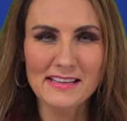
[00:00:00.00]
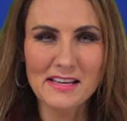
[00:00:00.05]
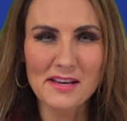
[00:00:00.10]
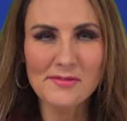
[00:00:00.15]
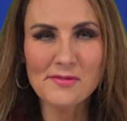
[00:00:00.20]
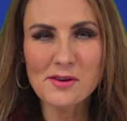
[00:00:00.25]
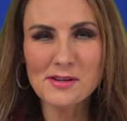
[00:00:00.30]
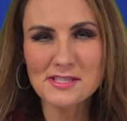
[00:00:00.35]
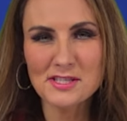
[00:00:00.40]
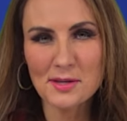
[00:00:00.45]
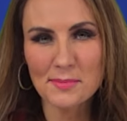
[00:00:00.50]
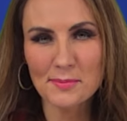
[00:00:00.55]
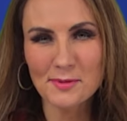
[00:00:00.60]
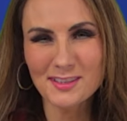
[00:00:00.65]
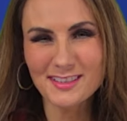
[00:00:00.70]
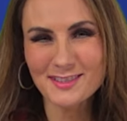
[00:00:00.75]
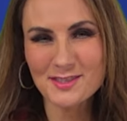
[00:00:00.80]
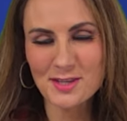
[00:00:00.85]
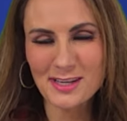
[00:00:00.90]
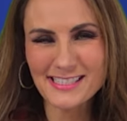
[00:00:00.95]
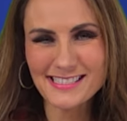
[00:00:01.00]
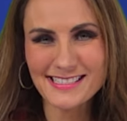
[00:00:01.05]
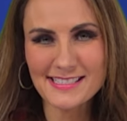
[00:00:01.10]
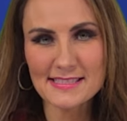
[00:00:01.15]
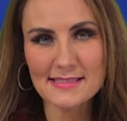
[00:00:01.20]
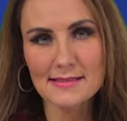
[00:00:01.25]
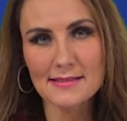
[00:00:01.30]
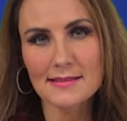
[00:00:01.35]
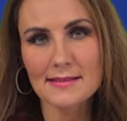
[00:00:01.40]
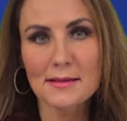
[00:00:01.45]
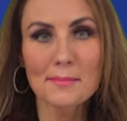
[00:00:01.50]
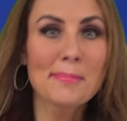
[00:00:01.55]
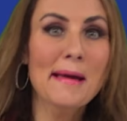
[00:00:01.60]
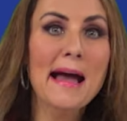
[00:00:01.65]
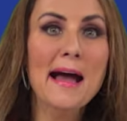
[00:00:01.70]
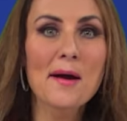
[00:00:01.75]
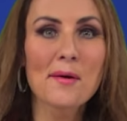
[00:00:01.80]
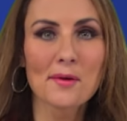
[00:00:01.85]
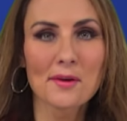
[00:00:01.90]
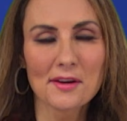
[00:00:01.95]
Now, of course, your book addresses the
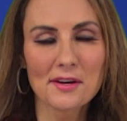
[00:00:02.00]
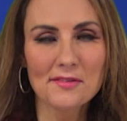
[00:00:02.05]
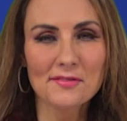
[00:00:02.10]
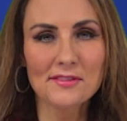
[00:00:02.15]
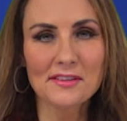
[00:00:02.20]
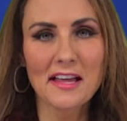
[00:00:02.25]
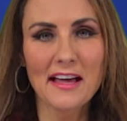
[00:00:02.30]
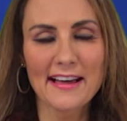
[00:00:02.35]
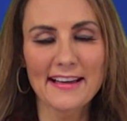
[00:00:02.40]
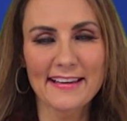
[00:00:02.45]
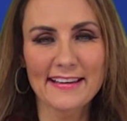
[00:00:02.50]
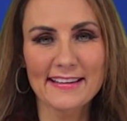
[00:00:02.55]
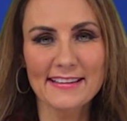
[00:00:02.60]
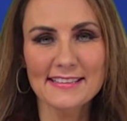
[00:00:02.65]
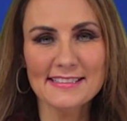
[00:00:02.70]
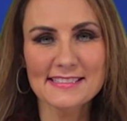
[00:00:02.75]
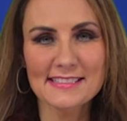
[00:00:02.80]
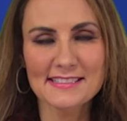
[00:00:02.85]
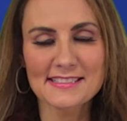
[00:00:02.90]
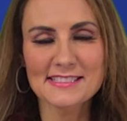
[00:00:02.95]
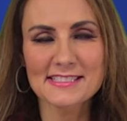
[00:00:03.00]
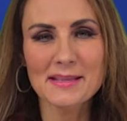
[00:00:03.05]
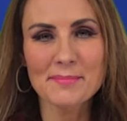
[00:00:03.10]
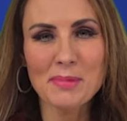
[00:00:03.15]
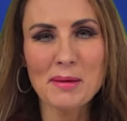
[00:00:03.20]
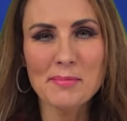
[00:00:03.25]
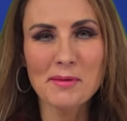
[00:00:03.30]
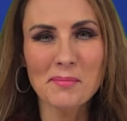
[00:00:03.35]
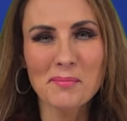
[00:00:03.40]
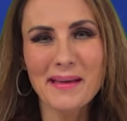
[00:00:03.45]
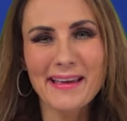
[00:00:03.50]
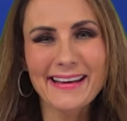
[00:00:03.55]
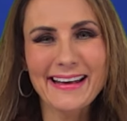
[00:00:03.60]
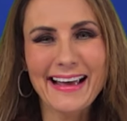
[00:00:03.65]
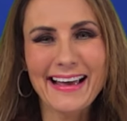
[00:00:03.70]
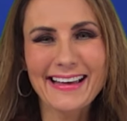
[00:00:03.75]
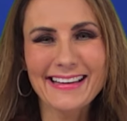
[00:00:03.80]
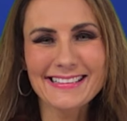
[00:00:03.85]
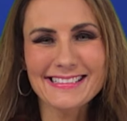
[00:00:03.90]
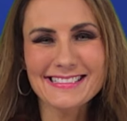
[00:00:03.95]
power of lies, and some people might
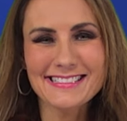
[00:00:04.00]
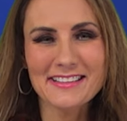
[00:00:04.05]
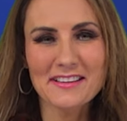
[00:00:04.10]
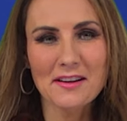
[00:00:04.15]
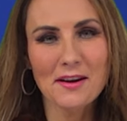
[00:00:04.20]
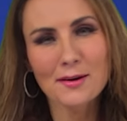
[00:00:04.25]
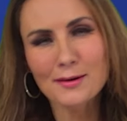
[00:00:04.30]
ask,